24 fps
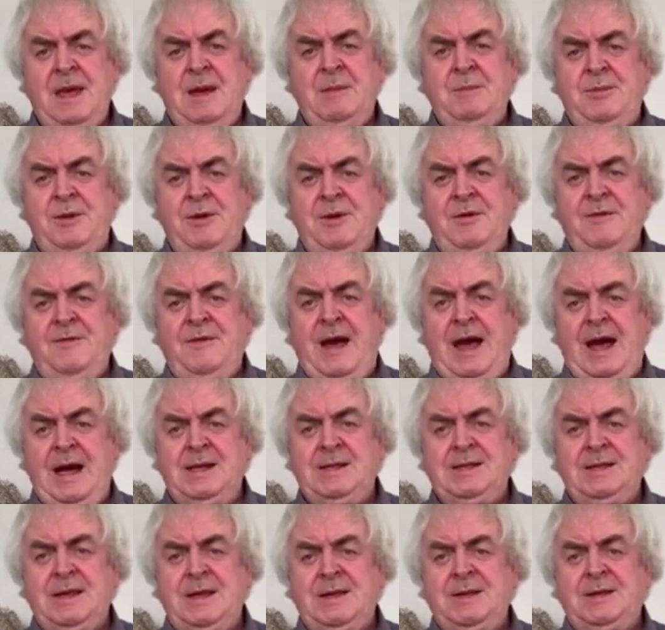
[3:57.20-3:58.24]
Improve
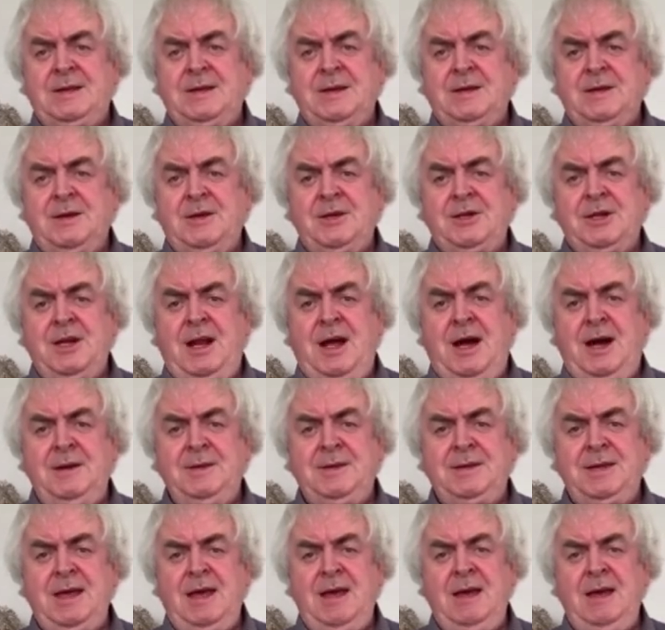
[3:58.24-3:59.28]
access to social
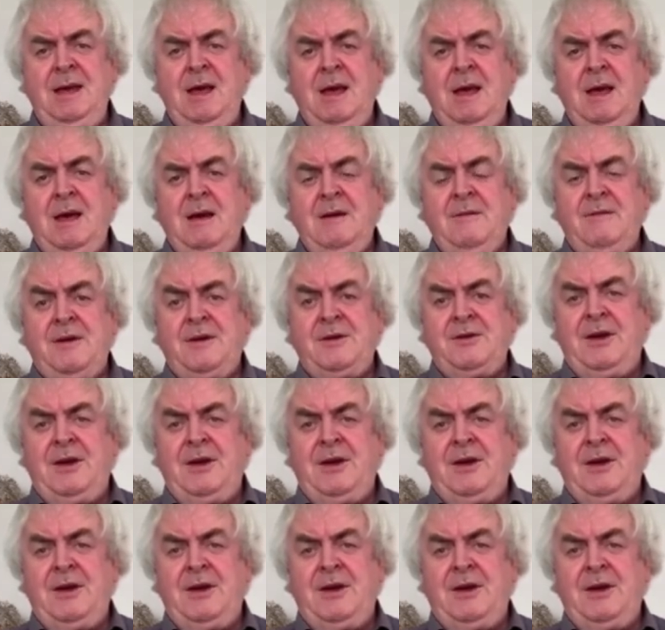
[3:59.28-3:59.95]
housing for